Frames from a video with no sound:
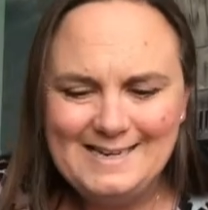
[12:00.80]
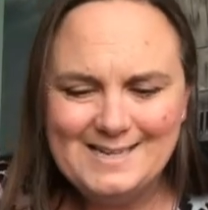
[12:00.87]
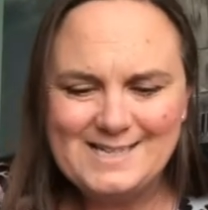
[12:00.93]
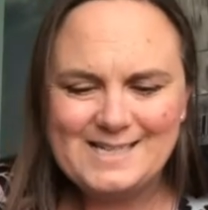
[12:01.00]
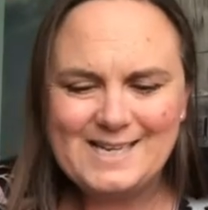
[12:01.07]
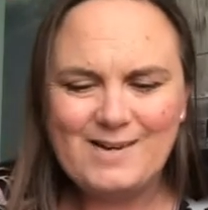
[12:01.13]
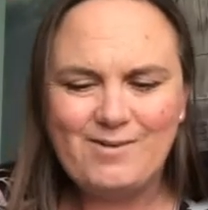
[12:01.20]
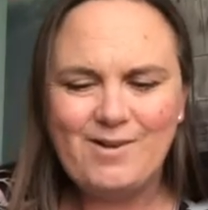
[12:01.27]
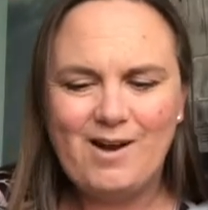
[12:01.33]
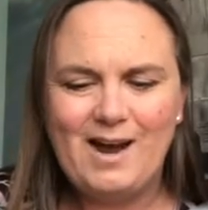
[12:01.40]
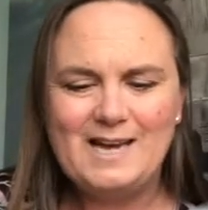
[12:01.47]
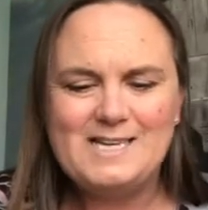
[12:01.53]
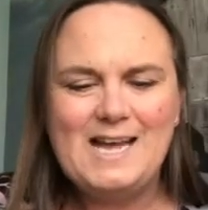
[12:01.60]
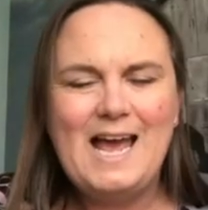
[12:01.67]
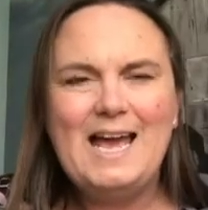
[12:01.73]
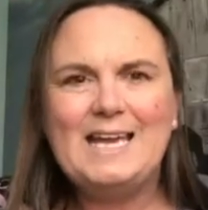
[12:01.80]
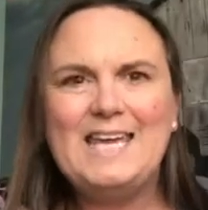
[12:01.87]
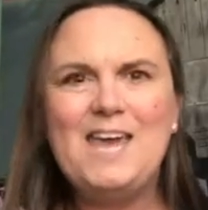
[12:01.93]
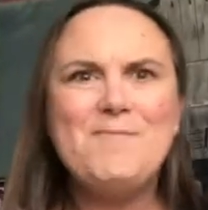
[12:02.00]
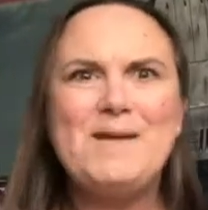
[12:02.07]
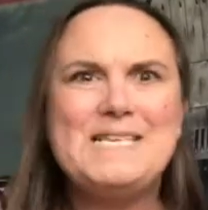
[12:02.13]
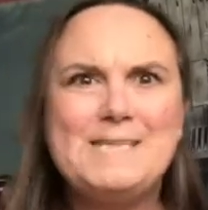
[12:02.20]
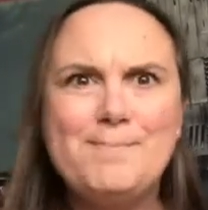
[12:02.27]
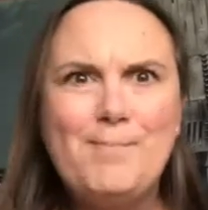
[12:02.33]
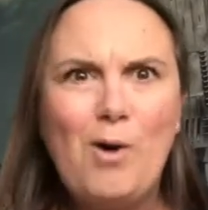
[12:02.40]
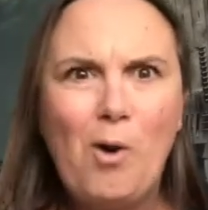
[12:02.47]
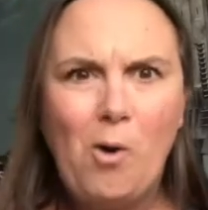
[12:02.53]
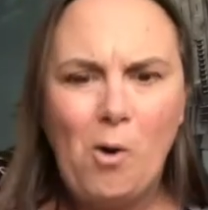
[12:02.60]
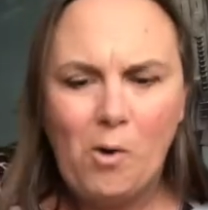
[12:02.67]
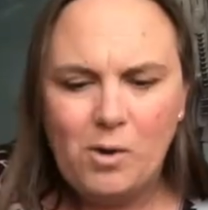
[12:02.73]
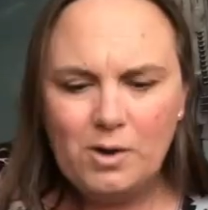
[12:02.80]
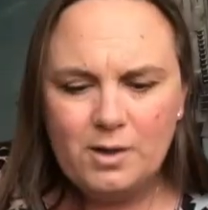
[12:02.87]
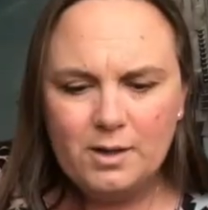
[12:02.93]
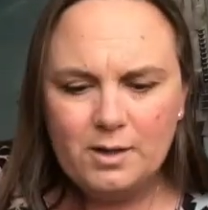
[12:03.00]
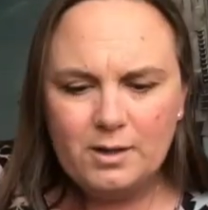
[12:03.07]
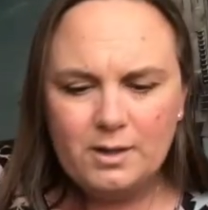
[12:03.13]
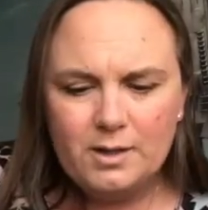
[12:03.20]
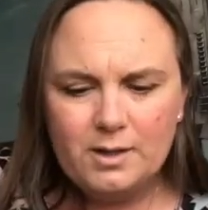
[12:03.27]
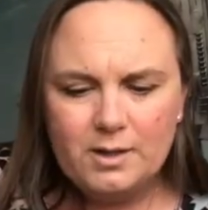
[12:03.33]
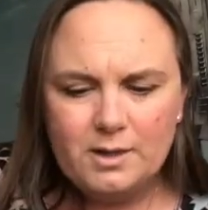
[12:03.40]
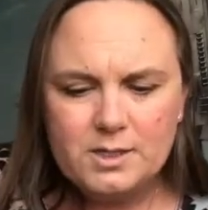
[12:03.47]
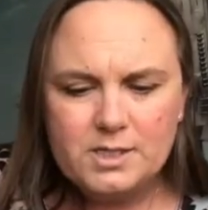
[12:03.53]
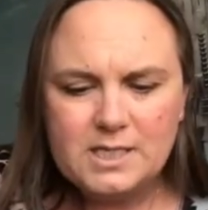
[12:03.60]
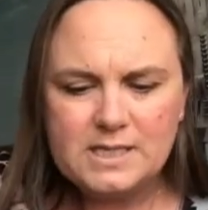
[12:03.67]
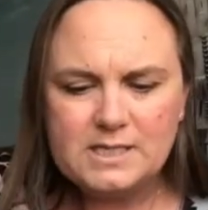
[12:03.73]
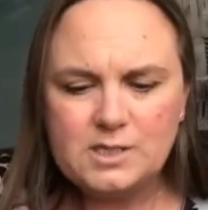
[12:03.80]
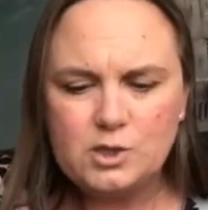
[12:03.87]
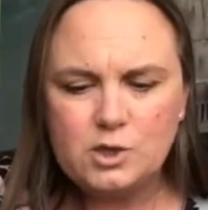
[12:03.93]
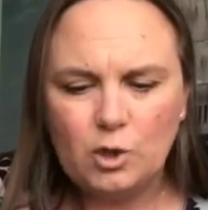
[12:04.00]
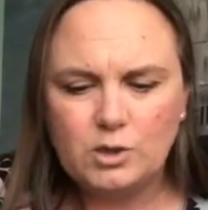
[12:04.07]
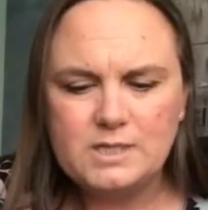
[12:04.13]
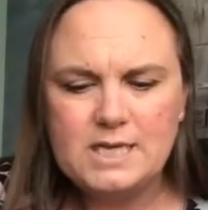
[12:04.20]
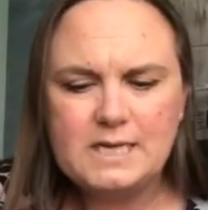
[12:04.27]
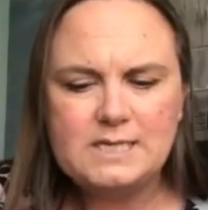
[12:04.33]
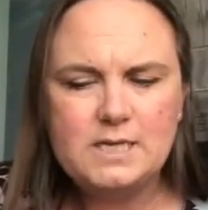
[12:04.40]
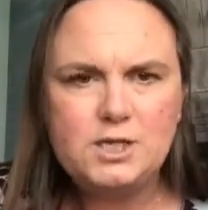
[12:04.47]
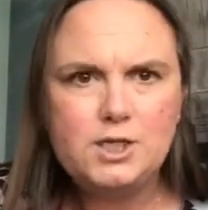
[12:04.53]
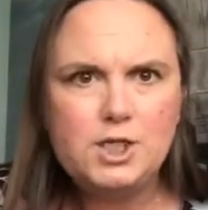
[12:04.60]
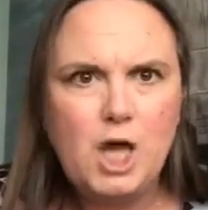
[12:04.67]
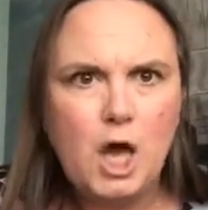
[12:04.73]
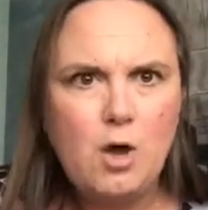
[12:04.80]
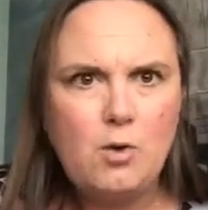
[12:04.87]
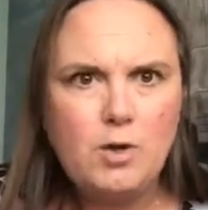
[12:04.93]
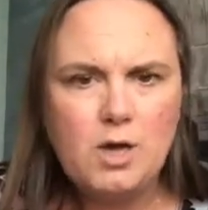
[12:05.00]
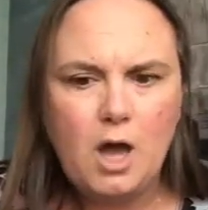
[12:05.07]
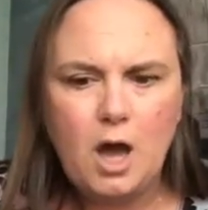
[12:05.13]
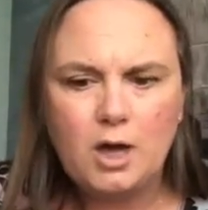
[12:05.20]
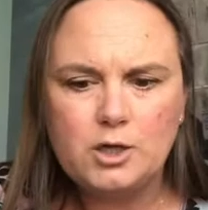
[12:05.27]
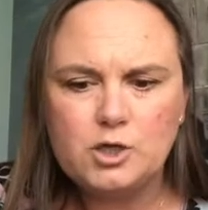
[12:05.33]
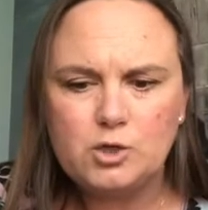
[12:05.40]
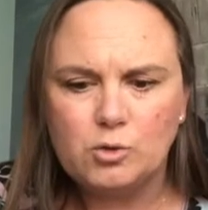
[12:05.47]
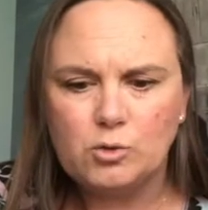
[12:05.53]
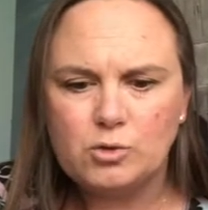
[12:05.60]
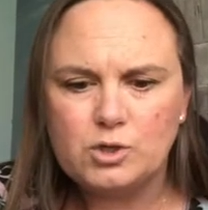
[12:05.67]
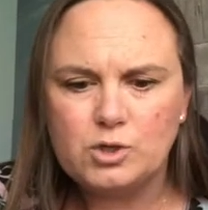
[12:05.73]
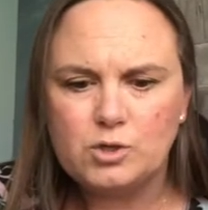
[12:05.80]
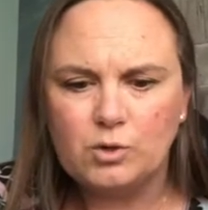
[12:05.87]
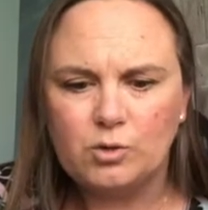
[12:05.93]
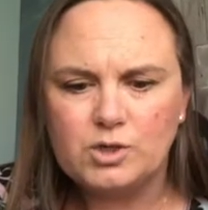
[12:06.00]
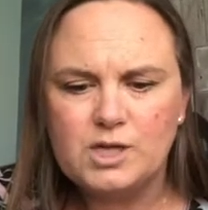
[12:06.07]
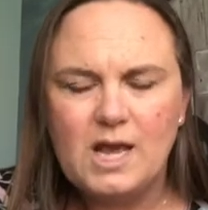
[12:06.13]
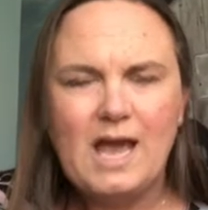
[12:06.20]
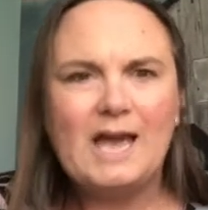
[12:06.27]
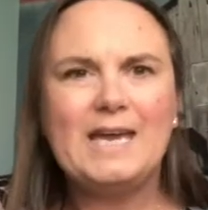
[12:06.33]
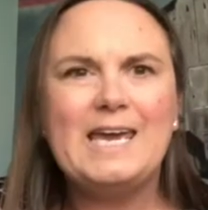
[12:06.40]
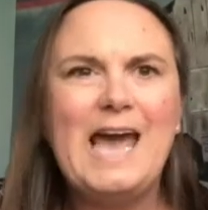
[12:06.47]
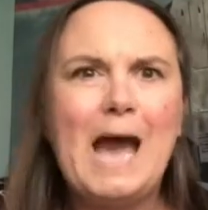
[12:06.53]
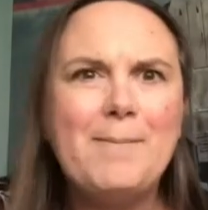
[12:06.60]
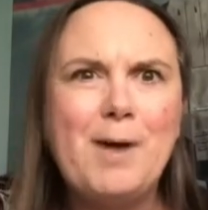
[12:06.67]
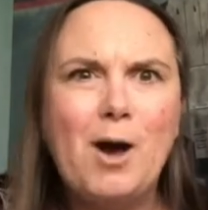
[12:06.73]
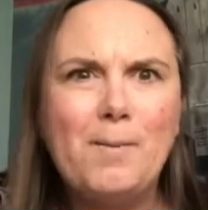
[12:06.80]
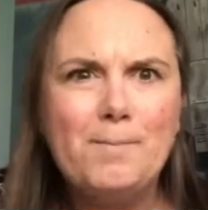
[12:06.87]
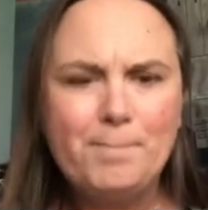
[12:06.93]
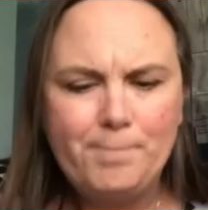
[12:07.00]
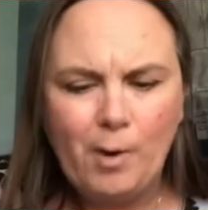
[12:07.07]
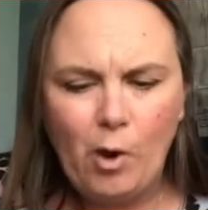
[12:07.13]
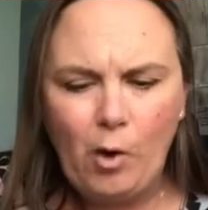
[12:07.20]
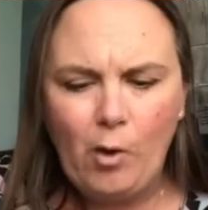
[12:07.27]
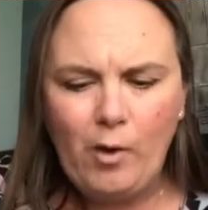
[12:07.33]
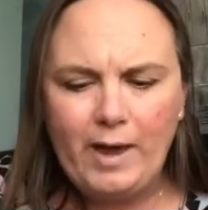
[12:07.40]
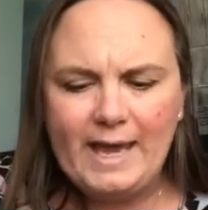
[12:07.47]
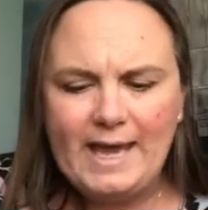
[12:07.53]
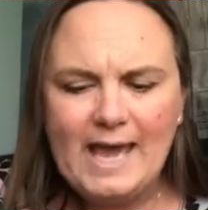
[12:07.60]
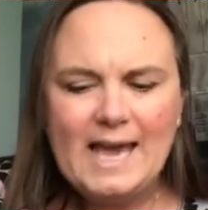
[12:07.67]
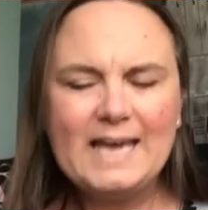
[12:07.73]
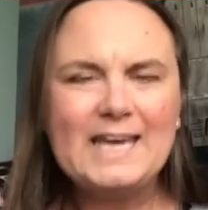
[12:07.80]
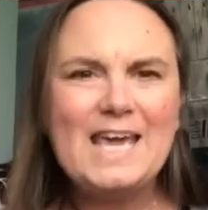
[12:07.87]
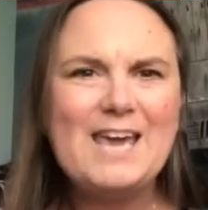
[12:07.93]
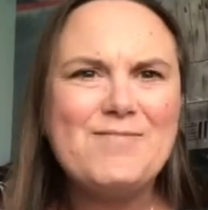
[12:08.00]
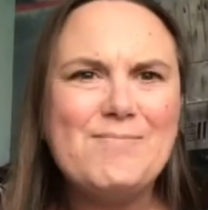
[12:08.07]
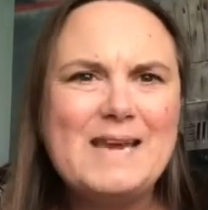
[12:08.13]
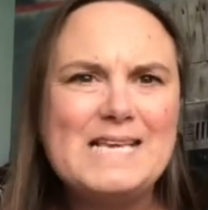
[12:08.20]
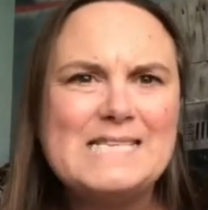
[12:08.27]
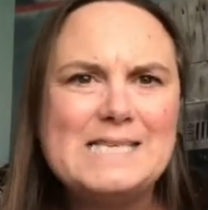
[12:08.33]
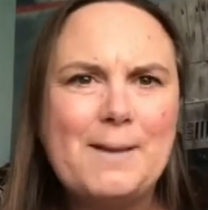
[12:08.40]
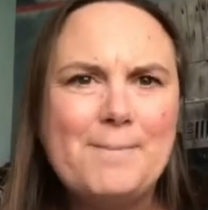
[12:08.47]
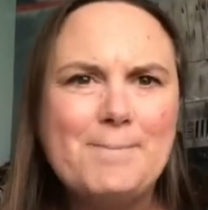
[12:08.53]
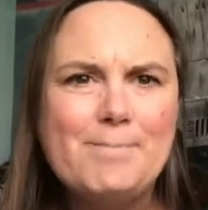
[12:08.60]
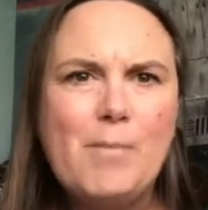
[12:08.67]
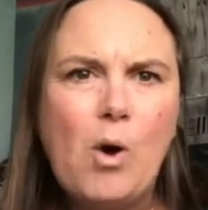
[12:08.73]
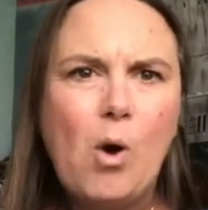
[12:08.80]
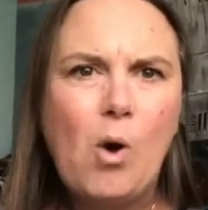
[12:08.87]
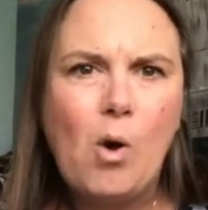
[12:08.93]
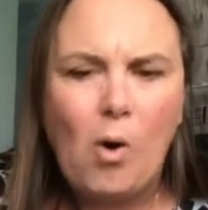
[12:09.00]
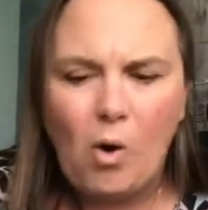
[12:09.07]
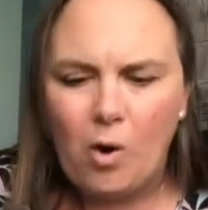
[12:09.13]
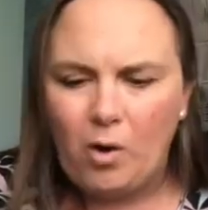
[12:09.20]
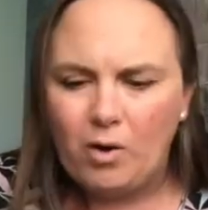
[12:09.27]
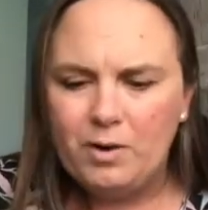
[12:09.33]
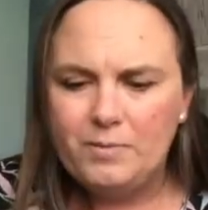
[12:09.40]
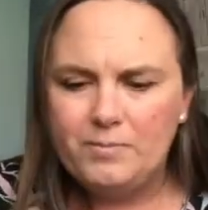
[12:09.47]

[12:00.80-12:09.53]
she cried. "Give me some more." "She's dotty as a donut," George thought. "Come on, boy, give me some more,"